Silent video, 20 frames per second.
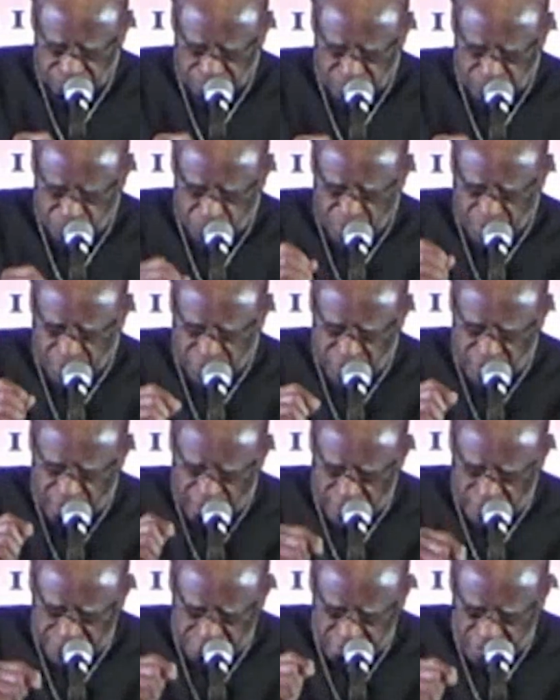But
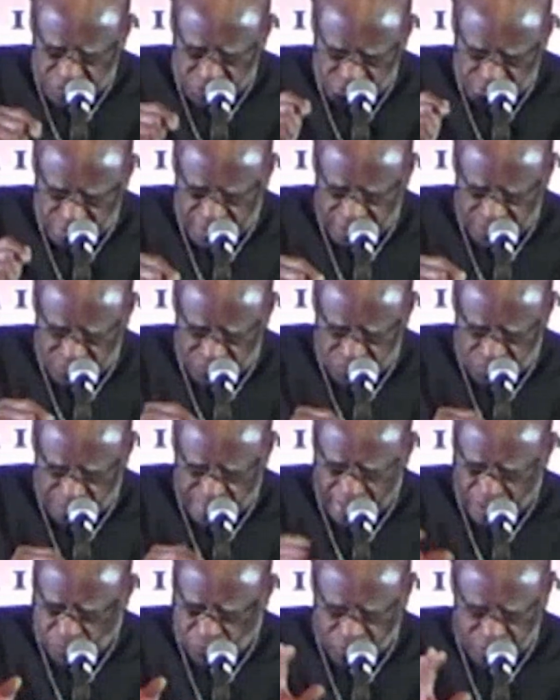none of these things, no
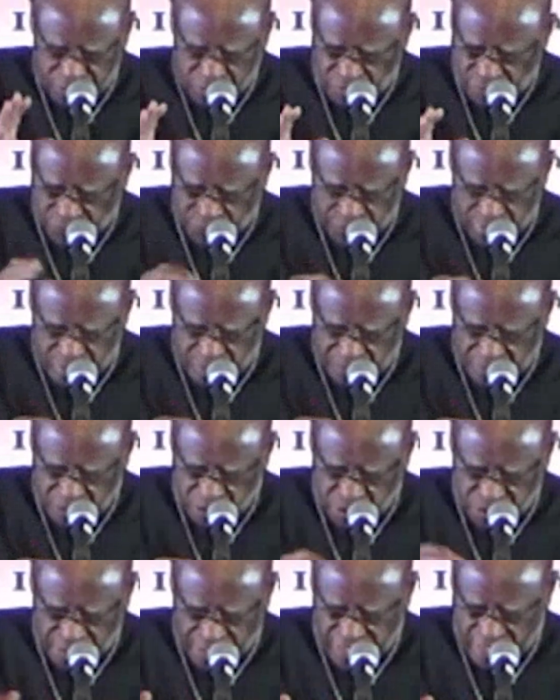matter what's in front of you,
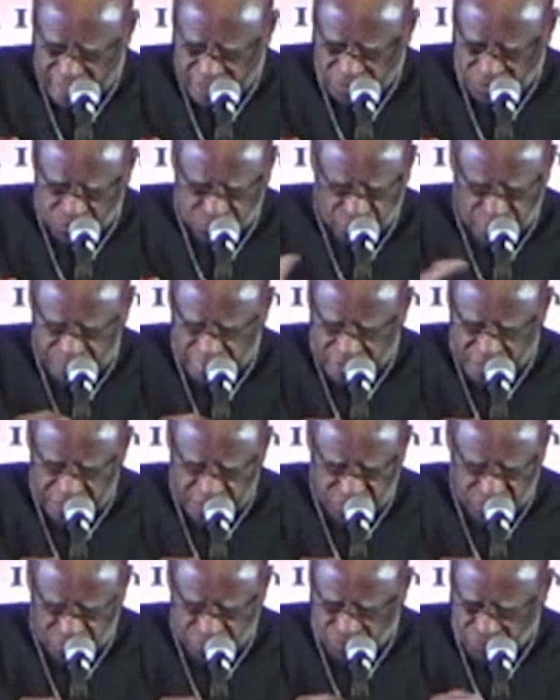change,
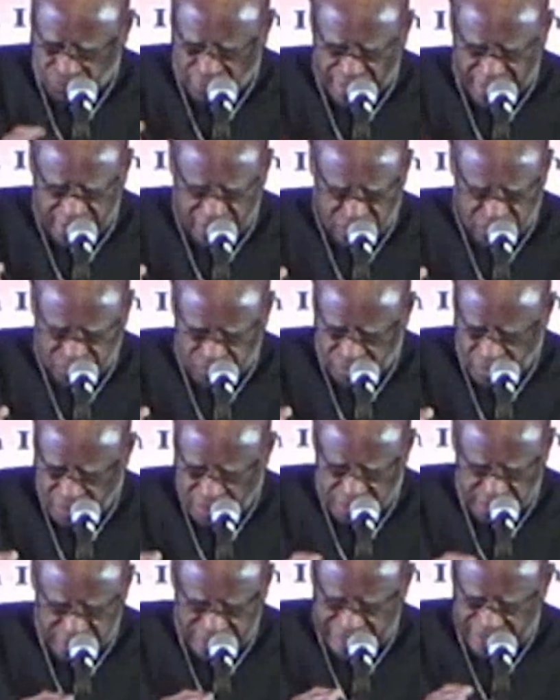tribulations, trials,
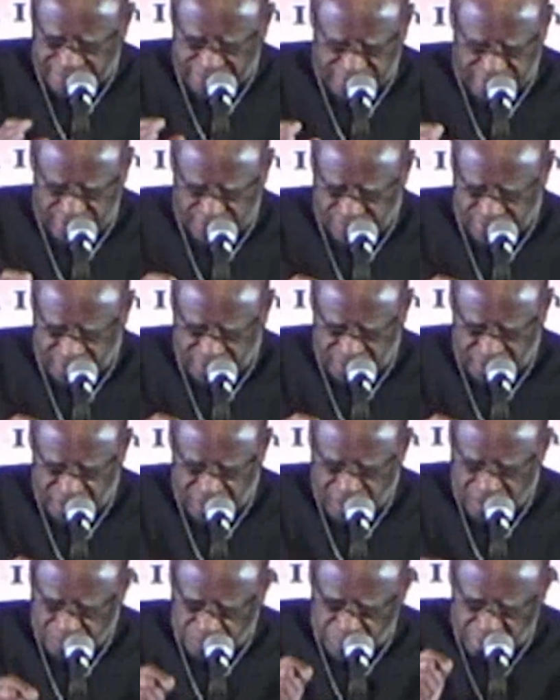death, even
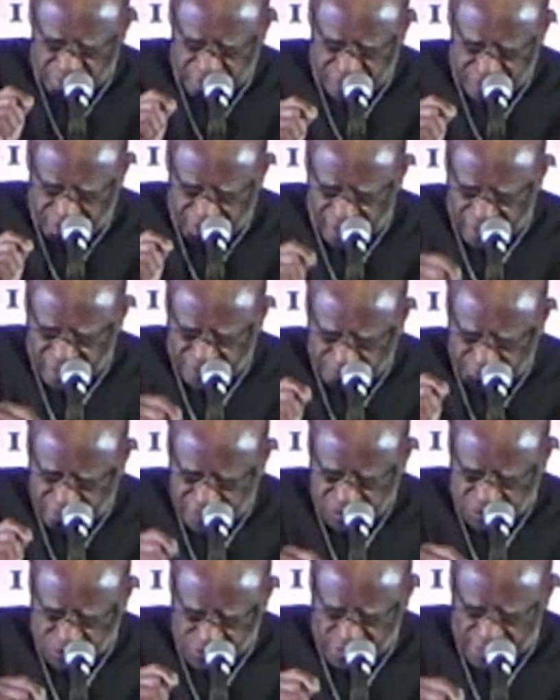but none of
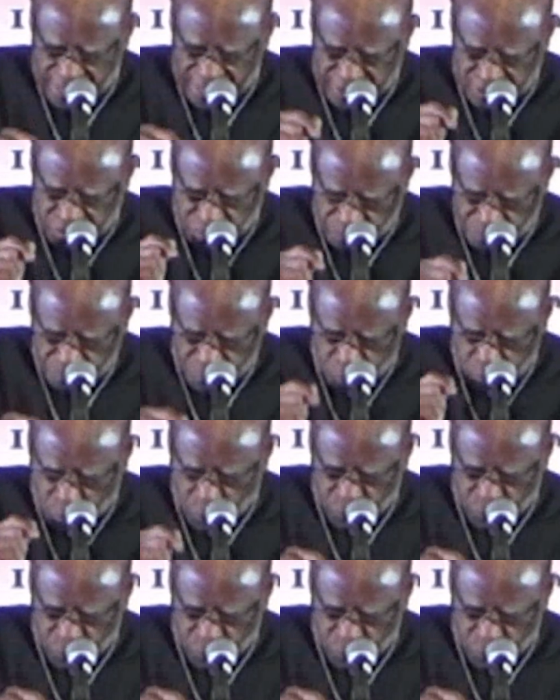these things move